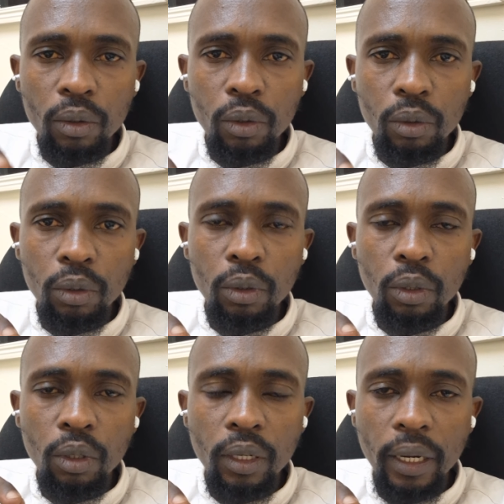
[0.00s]
to
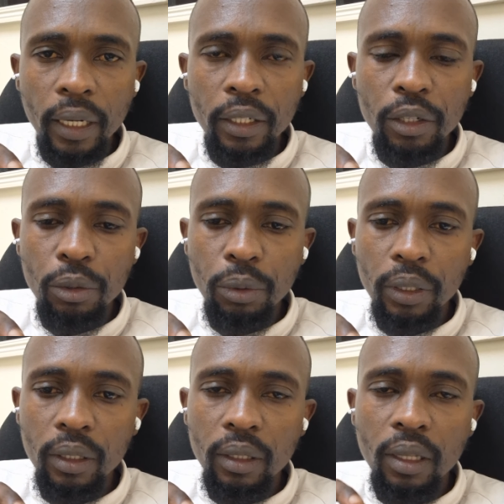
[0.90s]
go direct into
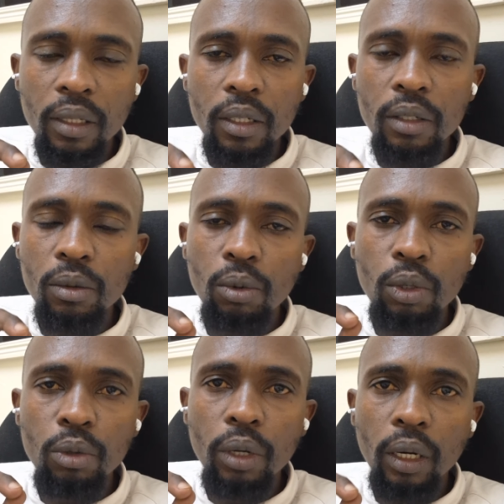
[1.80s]
it, this is
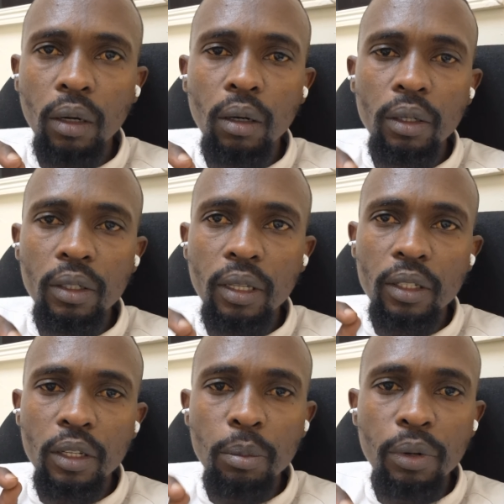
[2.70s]
what you can call is the
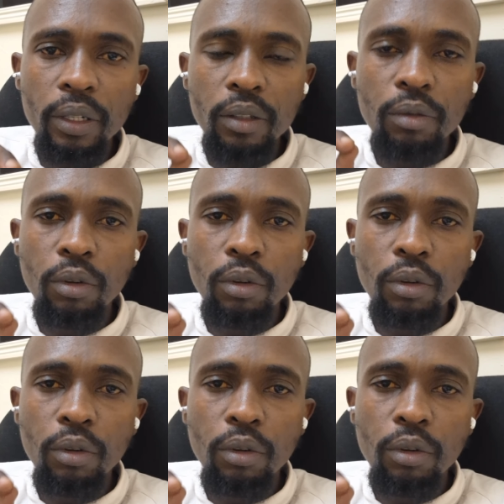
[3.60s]
simplest